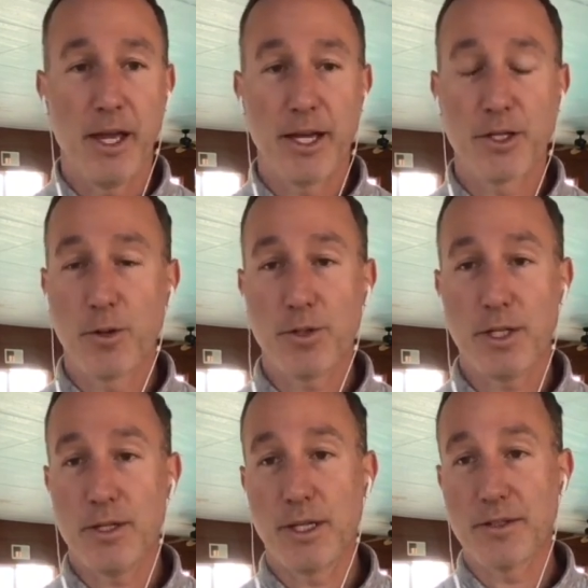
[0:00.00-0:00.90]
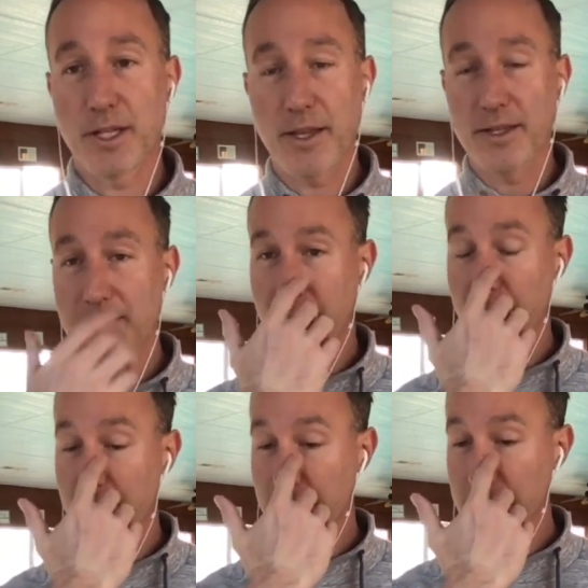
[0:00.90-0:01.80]
Hashoshi, he's a guy that does a lot
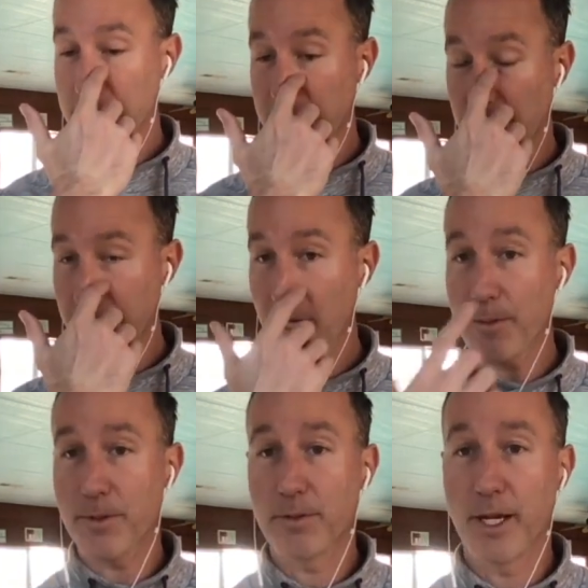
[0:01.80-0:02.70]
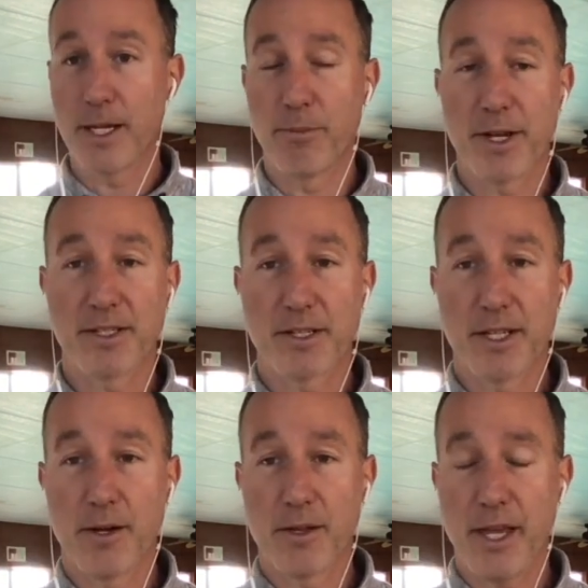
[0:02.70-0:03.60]
of things. He's a developer, and he breaks things
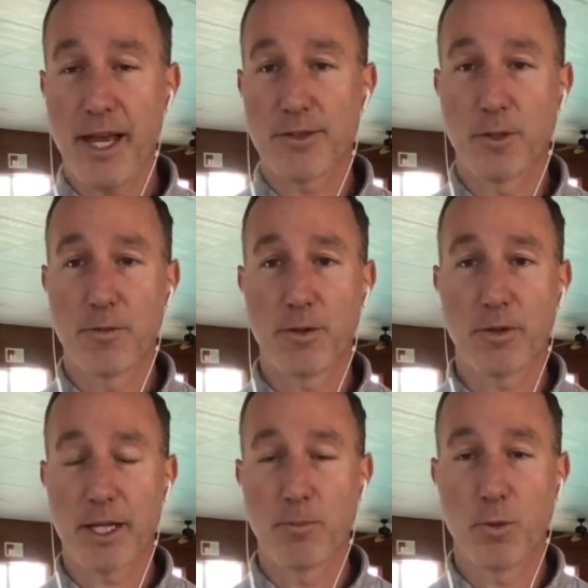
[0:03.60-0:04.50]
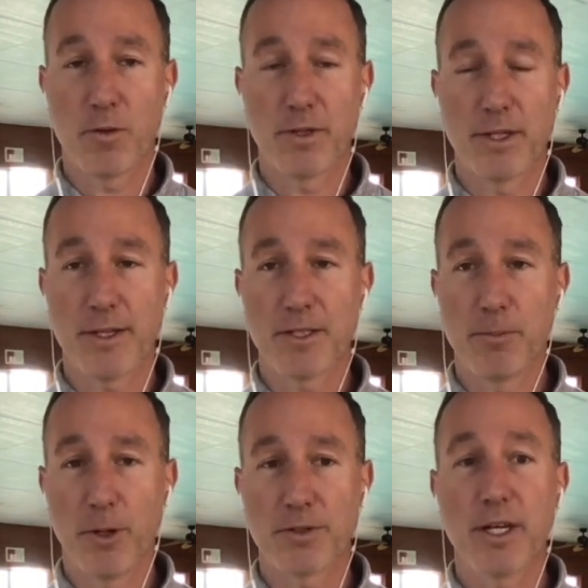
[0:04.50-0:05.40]
down in that. So if you're like more of a nuts and
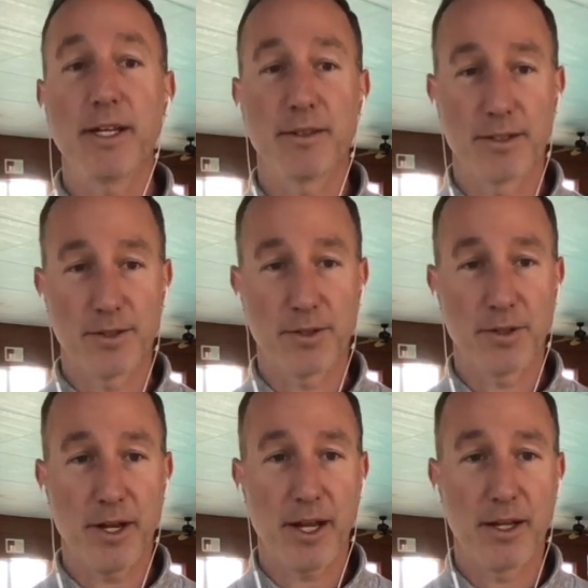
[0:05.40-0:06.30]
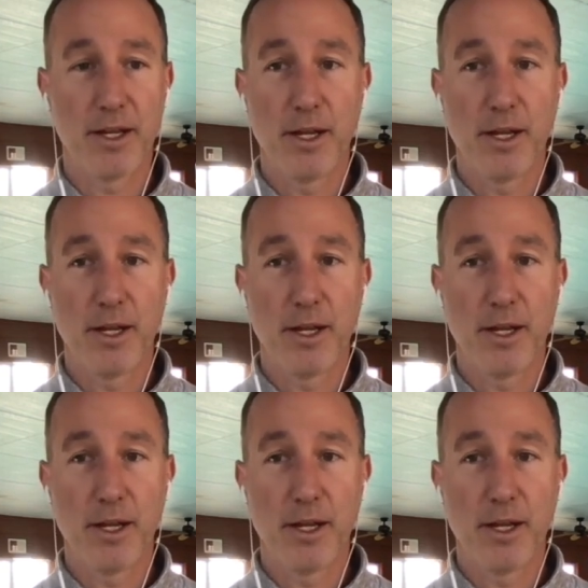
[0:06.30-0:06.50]
bolts guy, this is your guy.